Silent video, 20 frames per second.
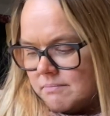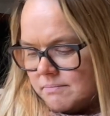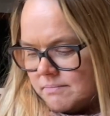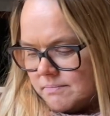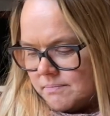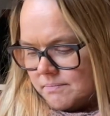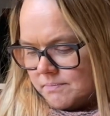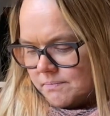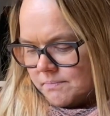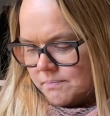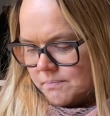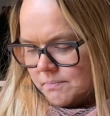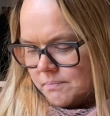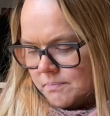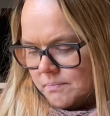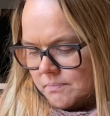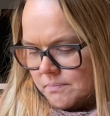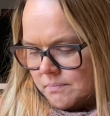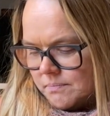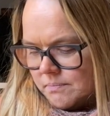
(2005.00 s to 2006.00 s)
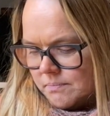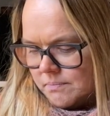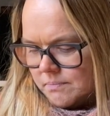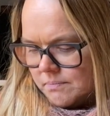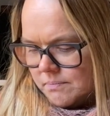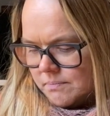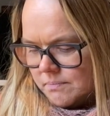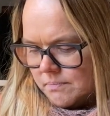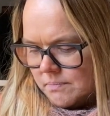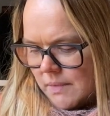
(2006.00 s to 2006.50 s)

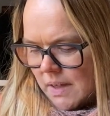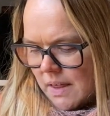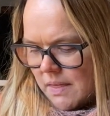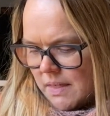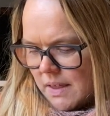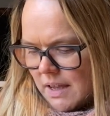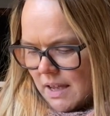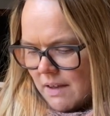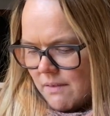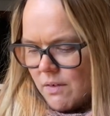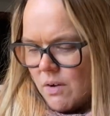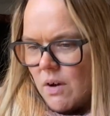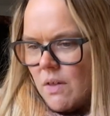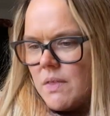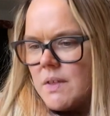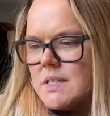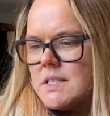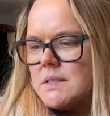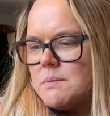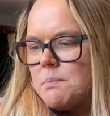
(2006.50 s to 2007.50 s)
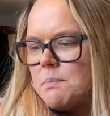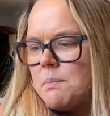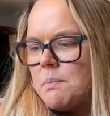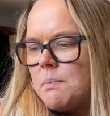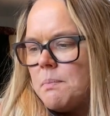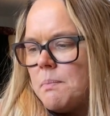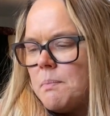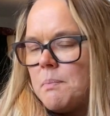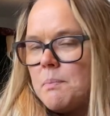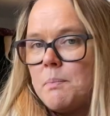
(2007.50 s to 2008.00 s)
I think I've called this
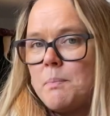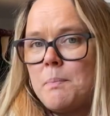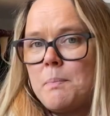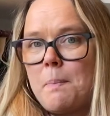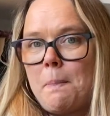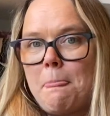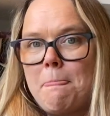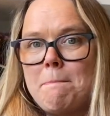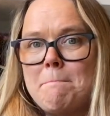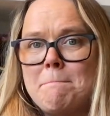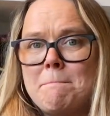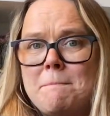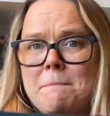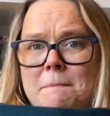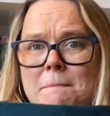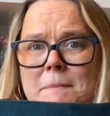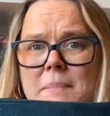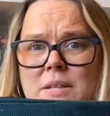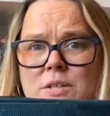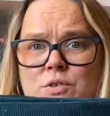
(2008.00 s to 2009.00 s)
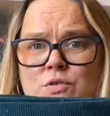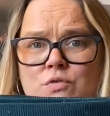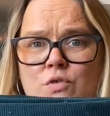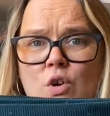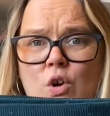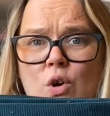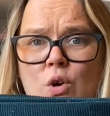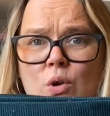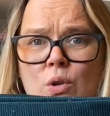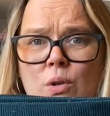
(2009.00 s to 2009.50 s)

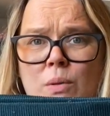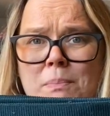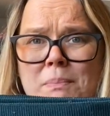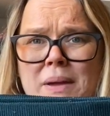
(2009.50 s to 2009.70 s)
petrol,